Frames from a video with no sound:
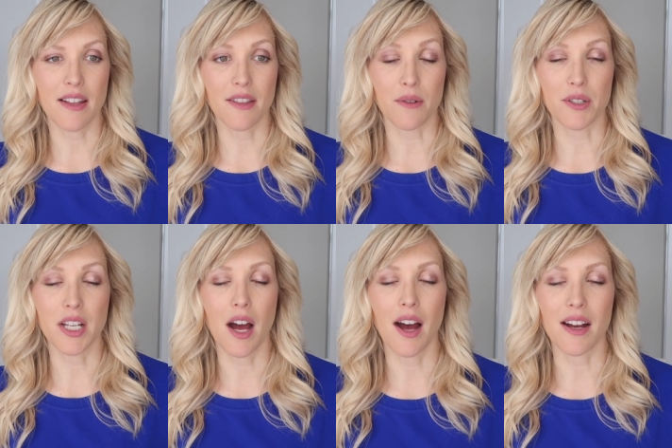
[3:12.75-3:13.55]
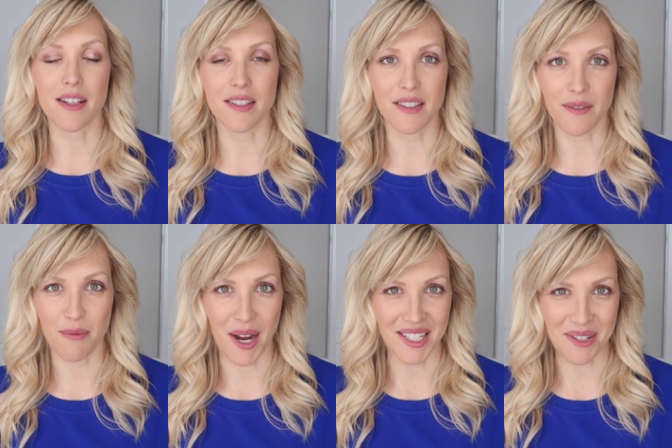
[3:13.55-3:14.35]
there were tons of
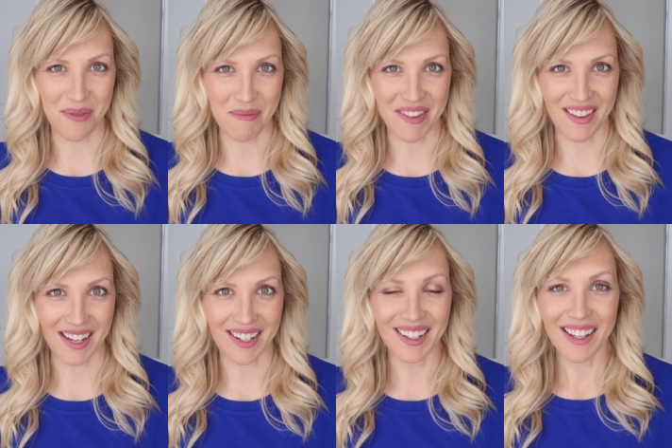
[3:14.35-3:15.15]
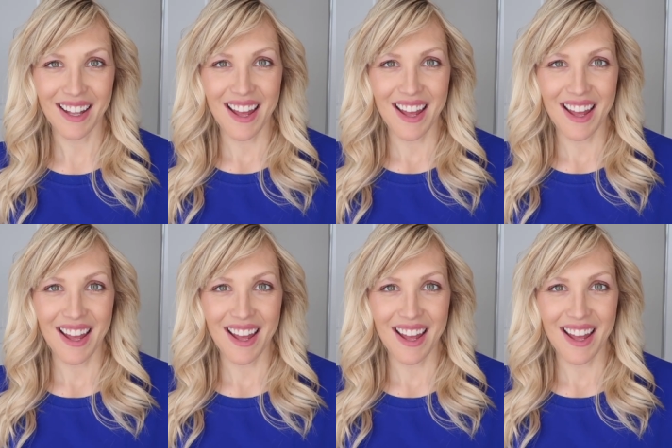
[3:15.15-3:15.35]
pregnant women there,